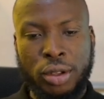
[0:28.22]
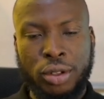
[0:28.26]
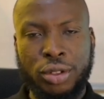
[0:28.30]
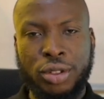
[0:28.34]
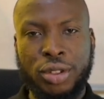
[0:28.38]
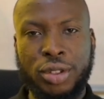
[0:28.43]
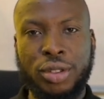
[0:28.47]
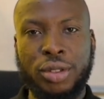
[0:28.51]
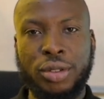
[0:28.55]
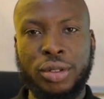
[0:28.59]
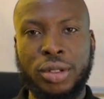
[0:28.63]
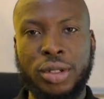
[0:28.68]

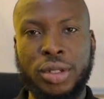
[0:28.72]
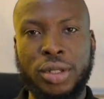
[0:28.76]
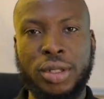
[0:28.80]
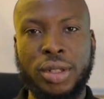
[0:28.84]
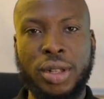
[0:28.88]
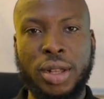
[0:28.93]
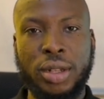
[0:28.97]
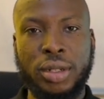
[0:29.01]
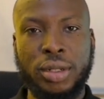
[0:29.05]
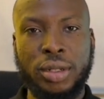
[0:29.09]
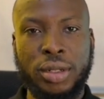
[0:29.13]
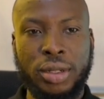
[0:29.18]
just
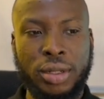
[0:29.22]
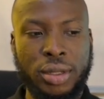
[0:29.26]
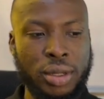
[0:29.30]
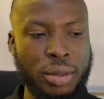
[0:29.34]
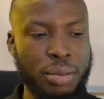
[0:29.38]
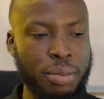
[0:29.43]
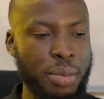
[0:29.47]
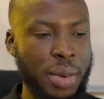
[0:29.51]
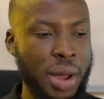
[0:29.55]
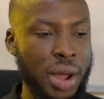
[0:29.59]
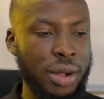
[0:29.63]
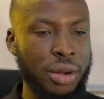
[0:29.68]
understand the
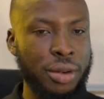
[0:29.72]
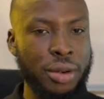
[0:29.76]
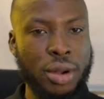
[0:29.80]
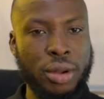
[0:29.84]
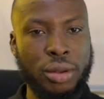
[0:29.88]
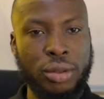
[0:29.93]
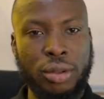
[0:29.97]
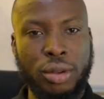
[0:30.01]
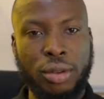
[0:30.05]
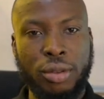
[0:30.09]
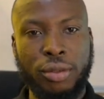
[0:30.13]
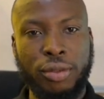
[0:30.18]

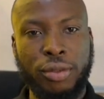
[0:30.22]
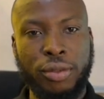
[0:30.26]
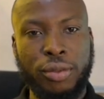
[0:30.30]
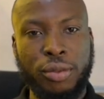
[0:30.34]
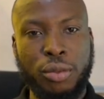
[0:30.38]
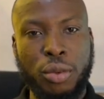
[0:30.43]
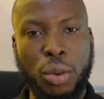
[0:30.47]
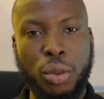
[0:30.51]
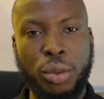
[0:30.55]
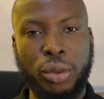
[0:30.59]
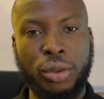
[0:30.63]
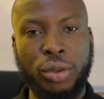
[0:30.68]
background of
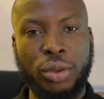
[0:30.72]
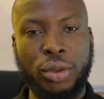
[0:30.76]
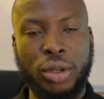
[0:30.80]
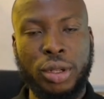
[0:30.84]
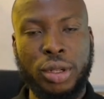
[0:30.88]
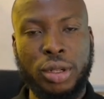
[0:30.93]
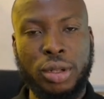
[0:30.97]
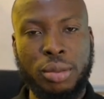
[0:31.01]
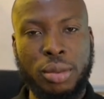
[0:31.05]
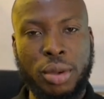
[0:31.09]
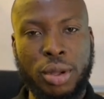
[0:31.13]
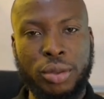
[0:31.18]
what we're
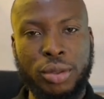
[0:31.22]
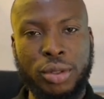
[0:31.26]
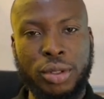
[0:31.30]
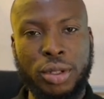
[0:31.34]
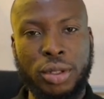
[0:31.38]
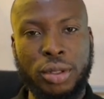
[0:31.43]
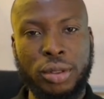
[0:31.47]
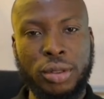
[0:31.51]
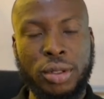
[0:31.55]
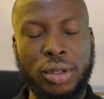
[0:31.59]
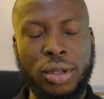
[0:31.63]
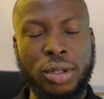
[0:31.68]
talking about
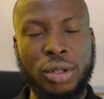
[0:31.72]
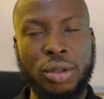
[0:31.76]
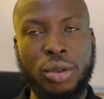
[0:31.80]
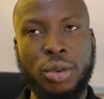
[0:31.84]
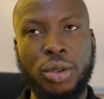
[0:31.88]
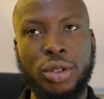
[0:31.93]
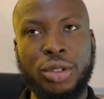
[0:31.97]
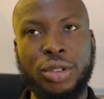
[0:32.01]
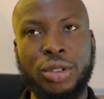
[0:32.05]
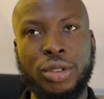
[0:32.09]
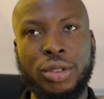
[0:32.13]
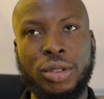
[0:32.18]
here. And the
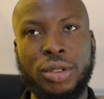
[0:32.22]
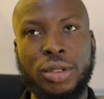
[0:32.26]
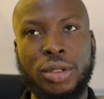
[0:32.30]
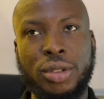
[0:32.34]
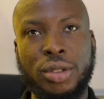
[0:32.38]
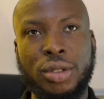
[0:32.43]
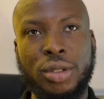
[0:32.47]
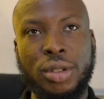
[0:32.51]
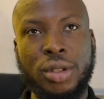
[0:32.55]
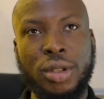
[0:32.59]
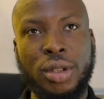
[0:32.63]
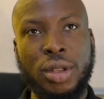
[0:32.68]
question
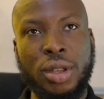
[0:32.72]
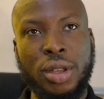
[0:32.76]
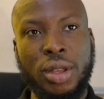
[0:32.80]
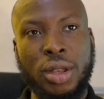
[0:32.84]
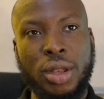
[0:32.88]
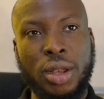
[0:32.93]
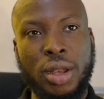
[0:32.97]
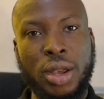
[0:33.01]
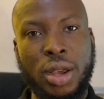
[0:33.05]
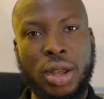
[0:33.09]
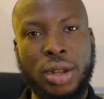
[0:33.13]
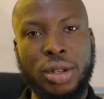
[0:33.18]
is,
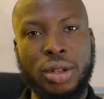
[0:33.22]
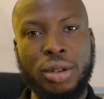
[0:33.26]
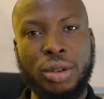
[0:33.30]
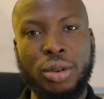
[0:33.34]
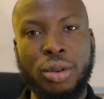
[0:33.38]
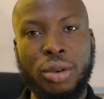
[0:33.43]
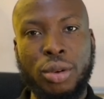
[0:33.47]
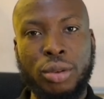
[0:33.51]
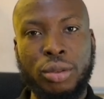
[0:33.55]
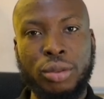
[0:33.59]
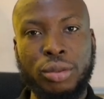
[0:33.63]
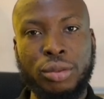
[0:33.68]
can a
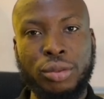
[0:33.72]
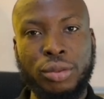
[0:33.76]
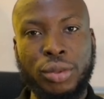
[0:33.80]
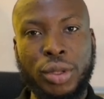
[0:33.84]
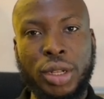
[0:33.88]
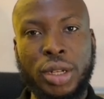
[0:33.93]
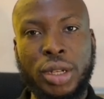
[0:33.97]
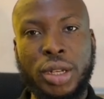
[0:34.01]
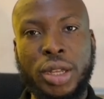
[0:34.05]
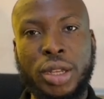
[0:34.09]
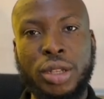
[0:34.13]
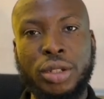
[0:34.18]

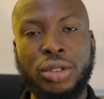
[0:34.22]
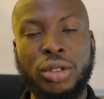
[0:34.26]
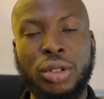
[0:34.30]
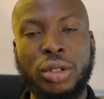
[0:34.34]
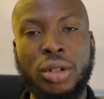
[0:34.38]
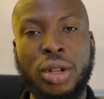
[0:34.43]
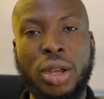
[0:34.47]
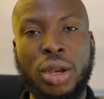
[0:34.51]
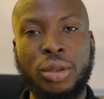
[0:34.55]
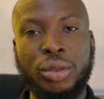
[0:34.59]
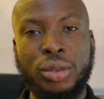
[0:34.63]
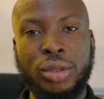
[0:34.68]

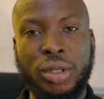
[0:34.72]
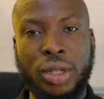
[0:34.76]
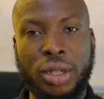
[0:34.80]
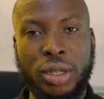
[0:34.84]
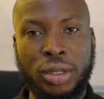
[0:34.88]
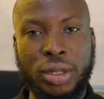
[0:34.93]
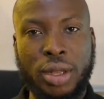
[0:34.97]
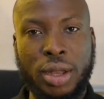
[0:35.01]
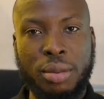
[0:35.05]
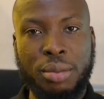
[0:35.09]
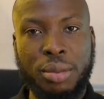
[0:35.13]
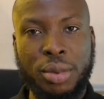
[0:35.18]
non-relational
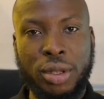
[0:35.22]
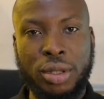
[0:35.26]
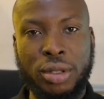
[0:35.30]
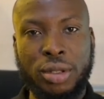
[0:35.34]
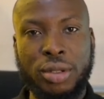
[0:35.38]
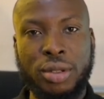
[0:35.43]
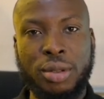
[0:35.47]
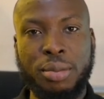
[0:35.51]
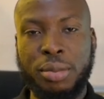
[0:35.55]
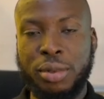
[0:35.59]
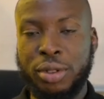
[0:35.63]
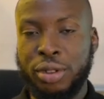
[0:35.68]

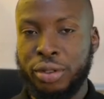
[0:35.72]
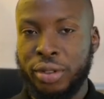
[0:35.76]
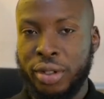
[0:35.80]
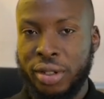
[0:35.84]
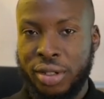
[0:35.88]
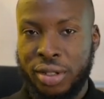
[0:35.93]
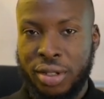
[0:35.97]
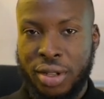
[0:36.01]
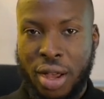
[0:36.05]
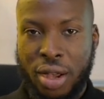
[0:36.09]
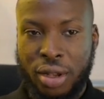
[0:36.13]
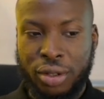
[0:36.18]
database be
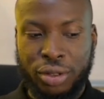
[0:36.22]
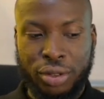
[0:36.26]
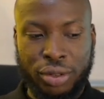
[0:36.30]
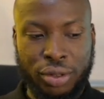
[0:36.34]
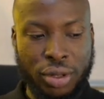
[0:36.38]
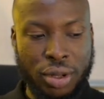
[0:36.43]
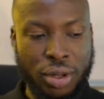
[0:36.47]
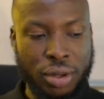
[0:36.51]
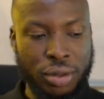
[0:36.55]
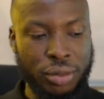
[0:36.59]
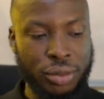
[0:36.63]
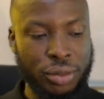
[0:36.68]

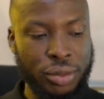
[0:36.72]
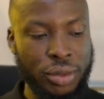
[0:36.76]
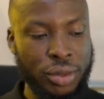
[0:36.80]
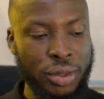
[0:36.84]
transactional?